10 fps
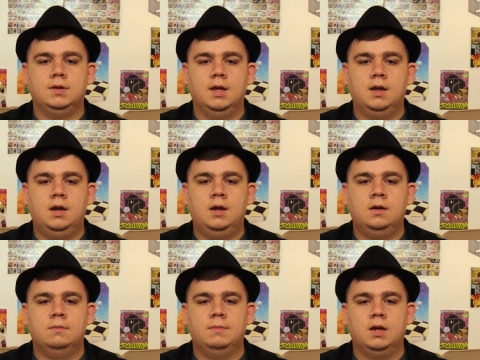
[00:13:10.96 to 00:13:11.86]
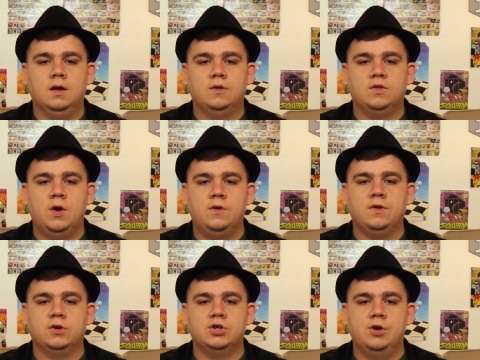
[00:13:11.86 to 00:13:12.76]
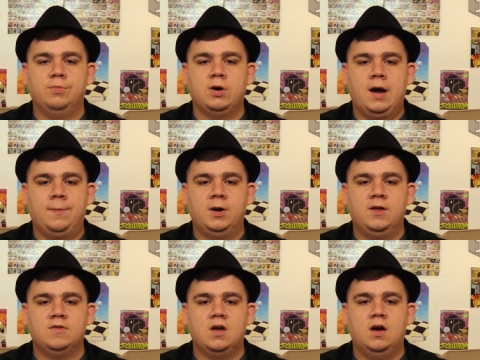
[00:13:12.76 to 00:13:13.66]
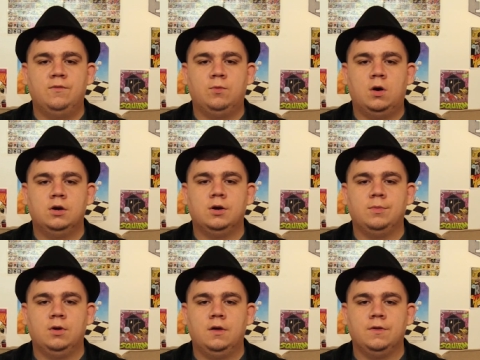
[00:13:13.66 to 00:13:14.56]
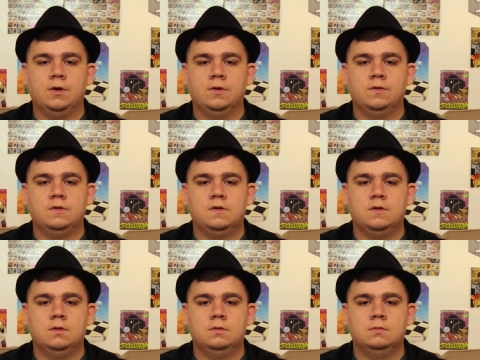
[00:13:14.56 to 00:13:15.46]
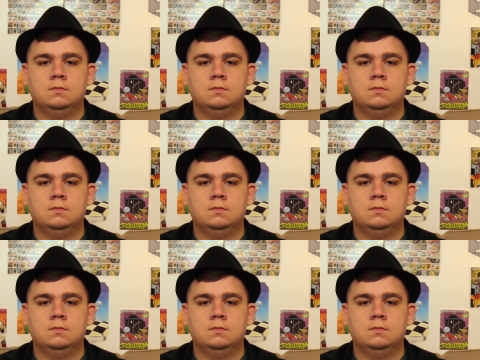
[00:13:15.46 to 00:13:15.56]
Get it? Because those are two properties of Warner Brothers.